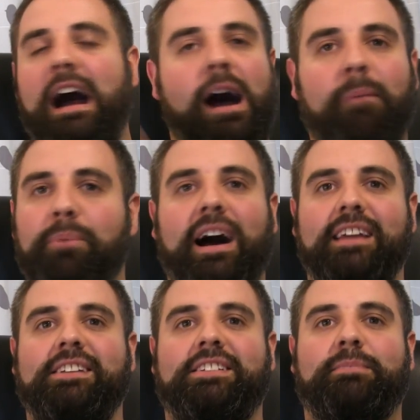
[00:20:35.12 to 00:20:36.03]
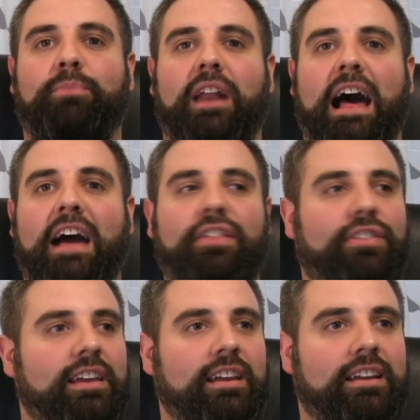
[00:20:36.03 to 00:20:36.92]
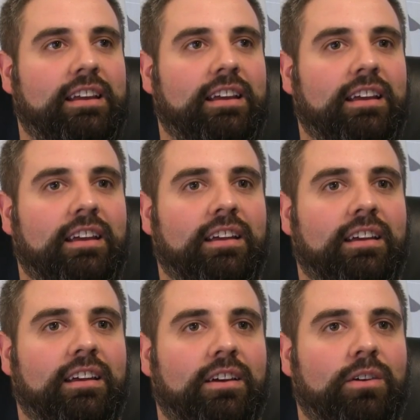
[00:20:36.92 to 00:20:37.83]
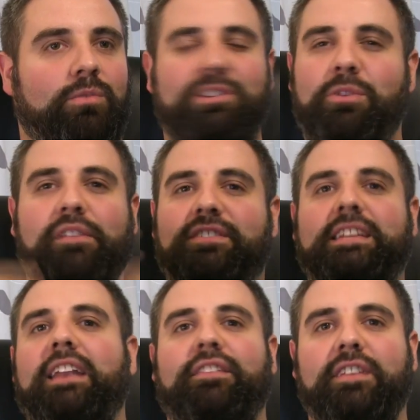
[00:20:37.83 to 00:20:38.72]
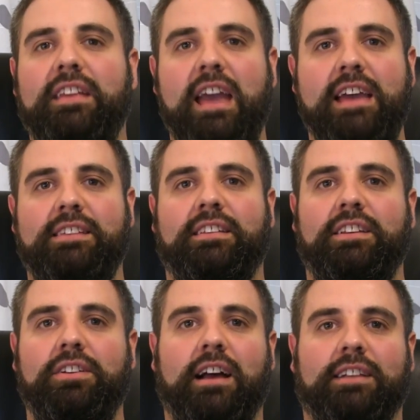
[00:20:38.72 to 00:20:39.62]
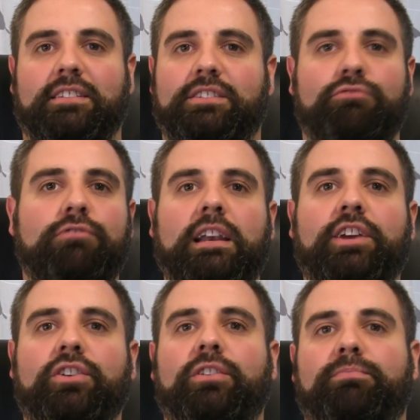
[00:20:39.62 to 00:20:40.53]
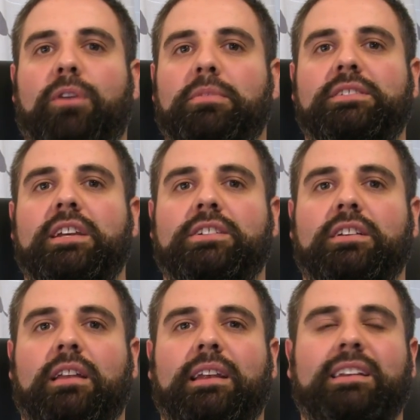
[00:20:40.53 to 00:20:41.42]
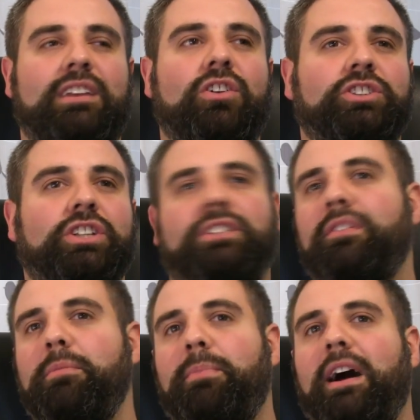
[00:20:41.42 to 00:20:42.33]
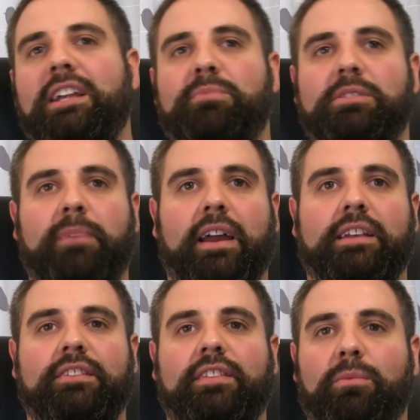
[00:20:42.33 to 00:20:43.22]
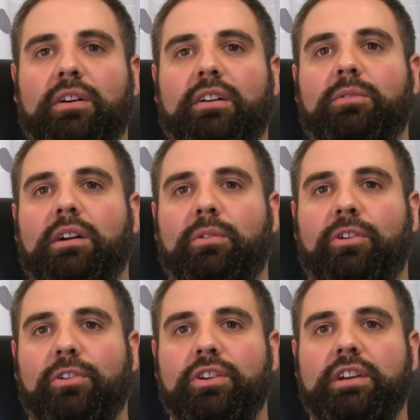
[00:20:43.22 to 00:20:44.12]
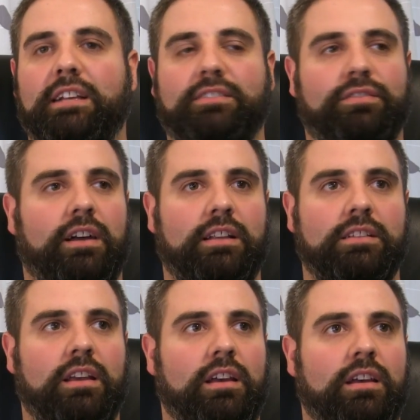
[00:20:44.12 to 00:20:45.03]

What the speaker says: I'm biased, but I think, you know, we've said it for years that Newcastle's a really good proposition, and not just from a biased perspective that we're all Newcastle fans,